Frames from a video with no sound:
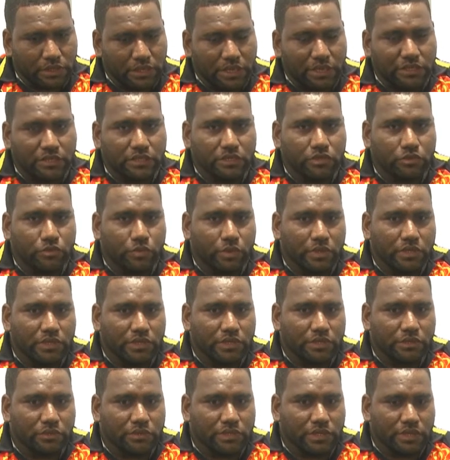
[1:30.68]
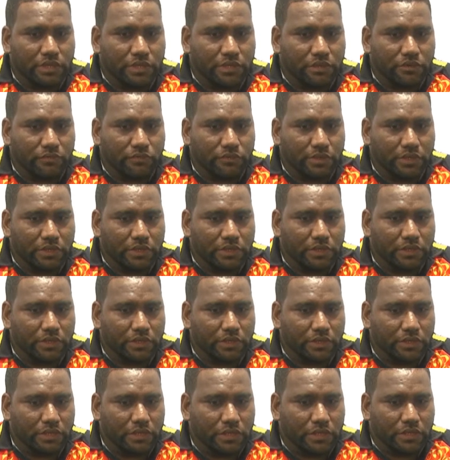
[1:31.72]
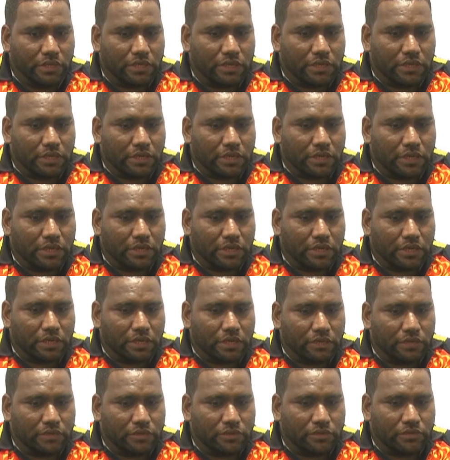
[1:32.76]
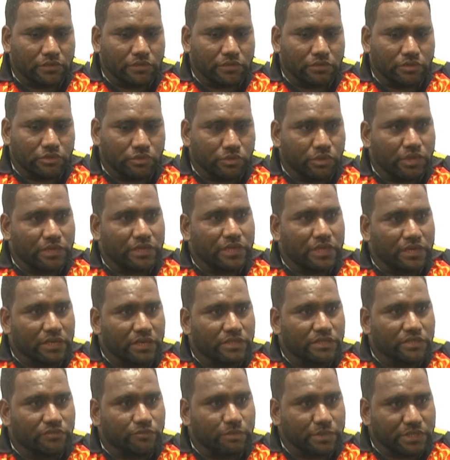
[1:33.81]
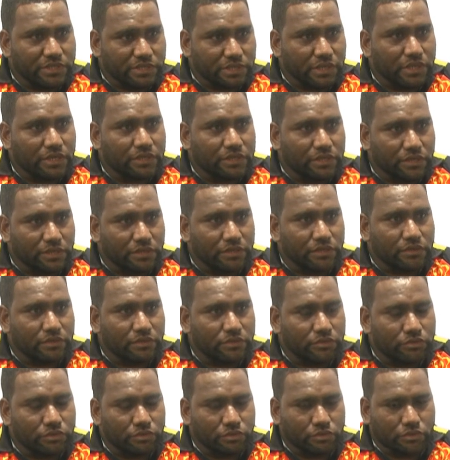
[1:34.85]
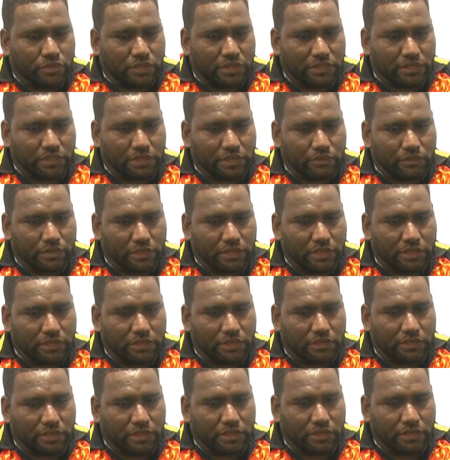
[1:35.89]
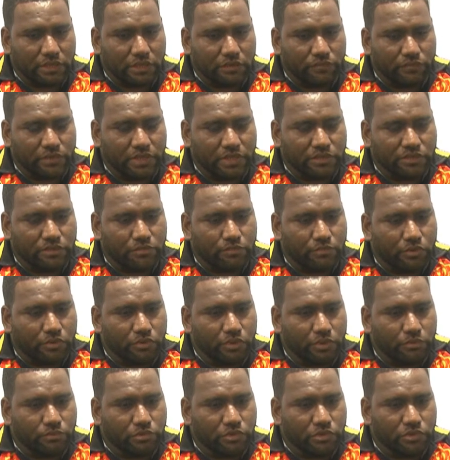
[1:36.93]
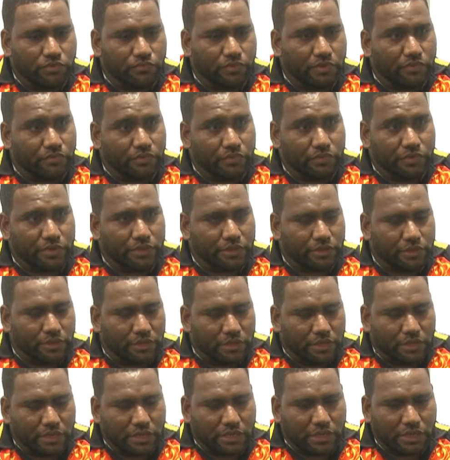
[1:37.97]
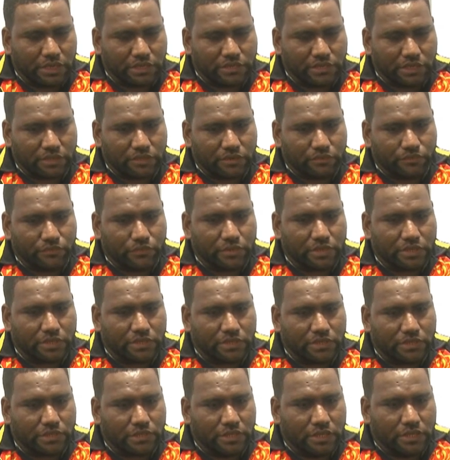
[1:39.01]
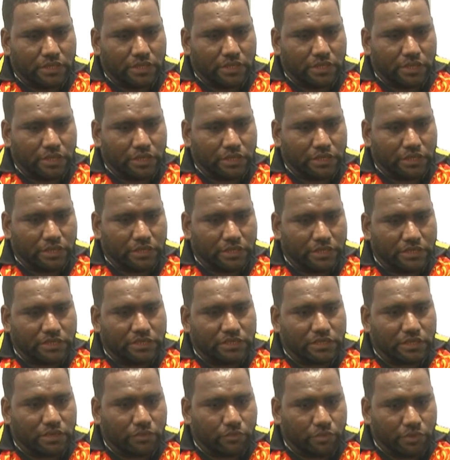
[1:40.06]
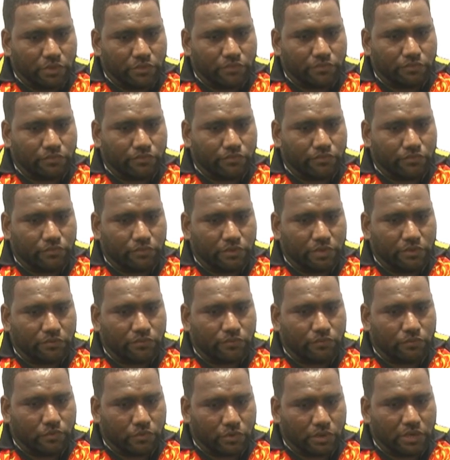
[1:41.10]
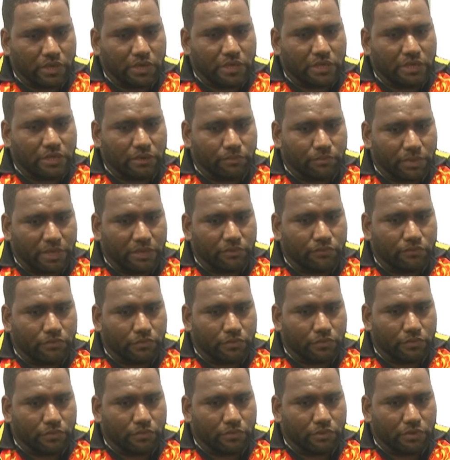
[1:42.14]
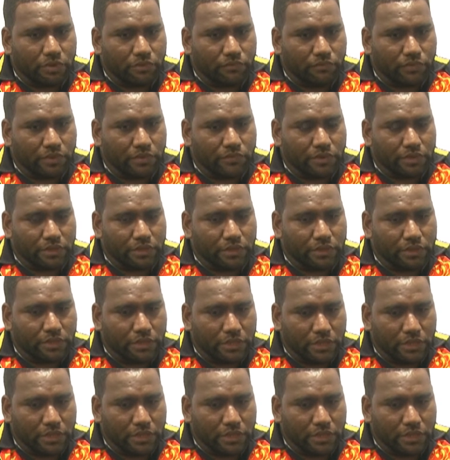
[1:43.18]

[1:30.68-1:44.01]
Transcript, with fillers: I think 20 or 30 of the uh, student athletes have been selected to attend our talent identification programs. It's very, very exciting for us. And uh, this year we've we've gone ahead and planned for a very